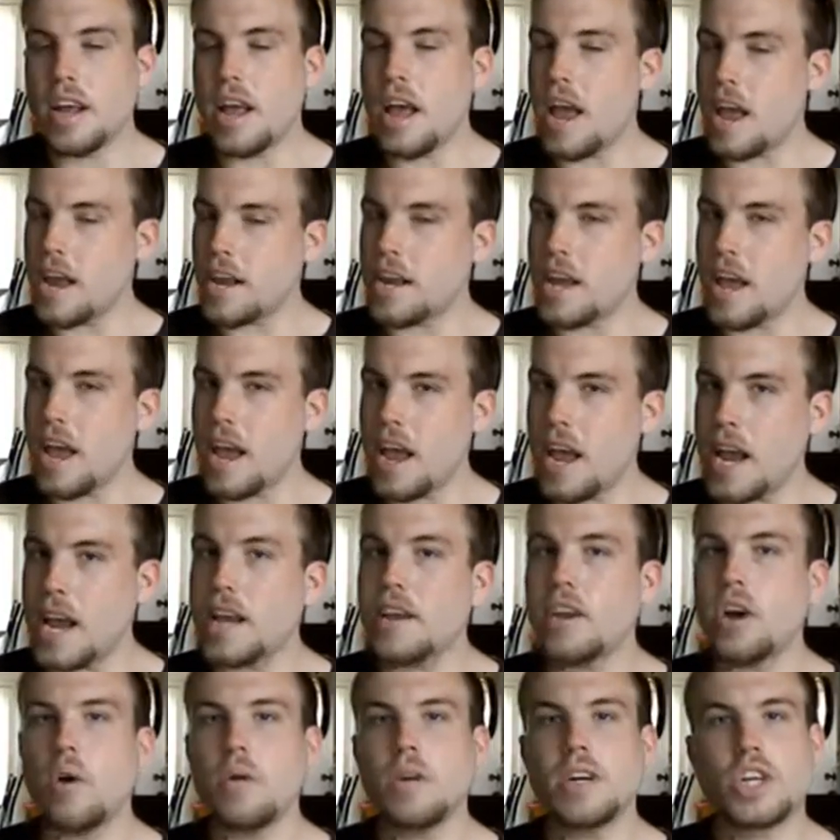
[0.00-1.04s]

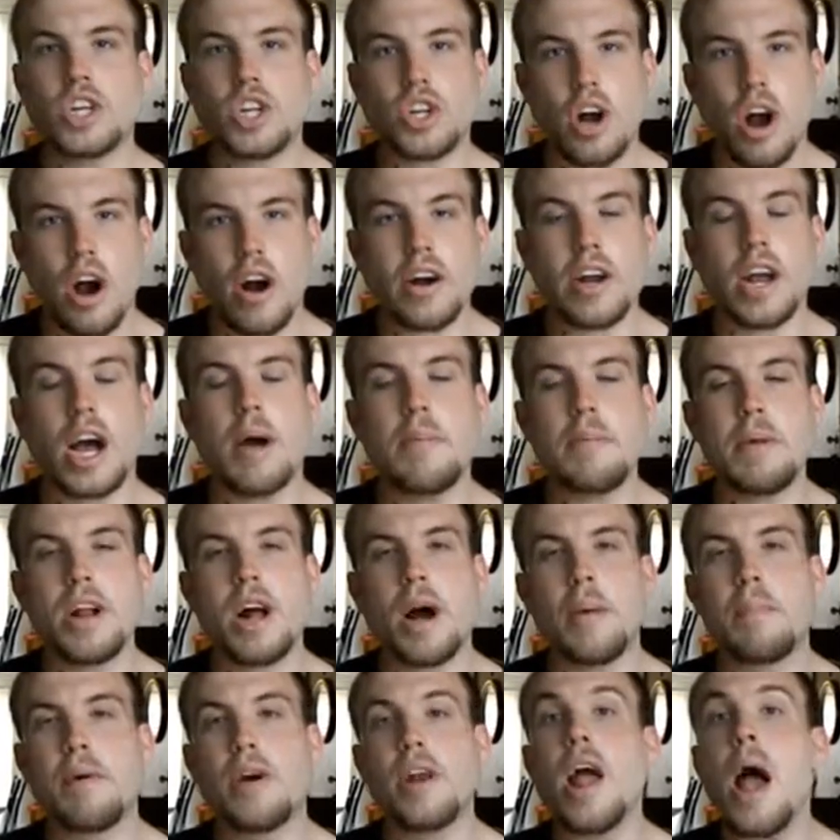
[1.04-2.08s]
aka Tony Stark, coming
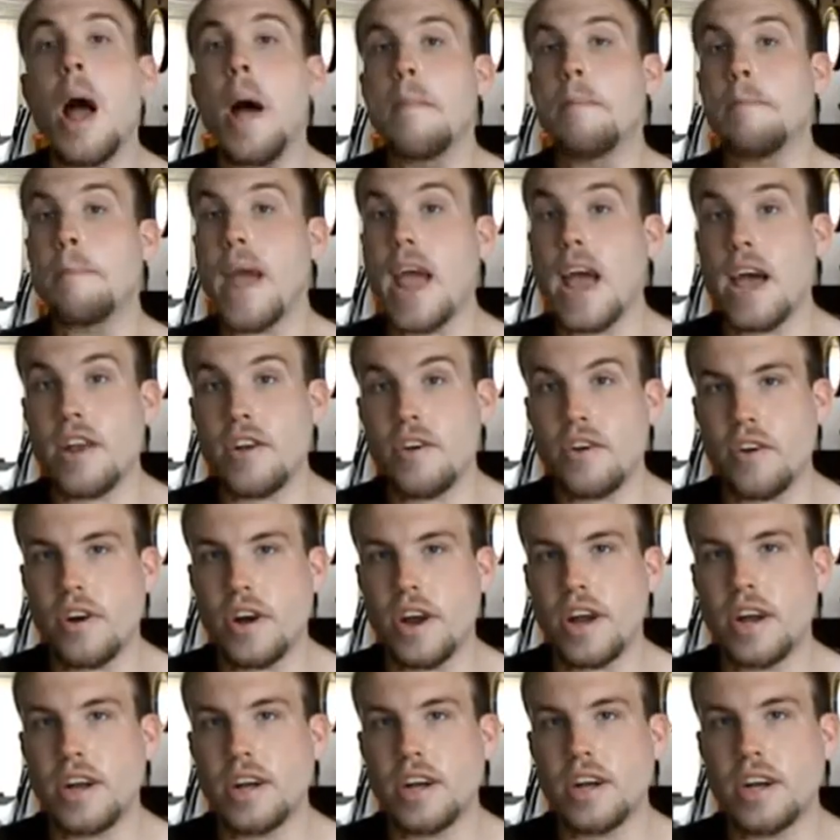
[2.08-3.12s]
up on
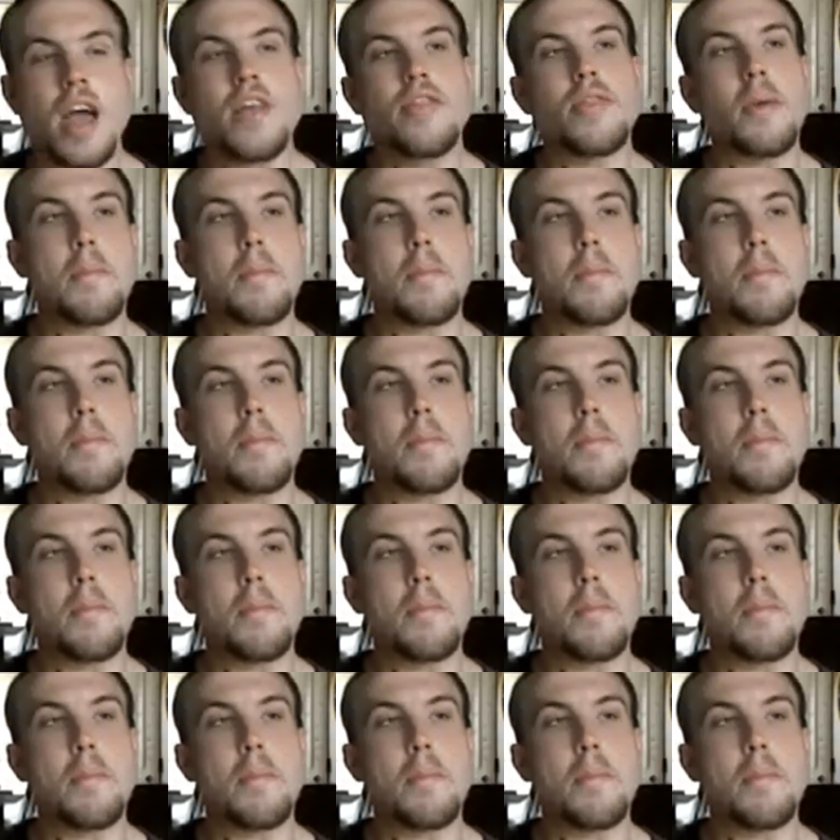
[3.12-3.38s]
Mandarin.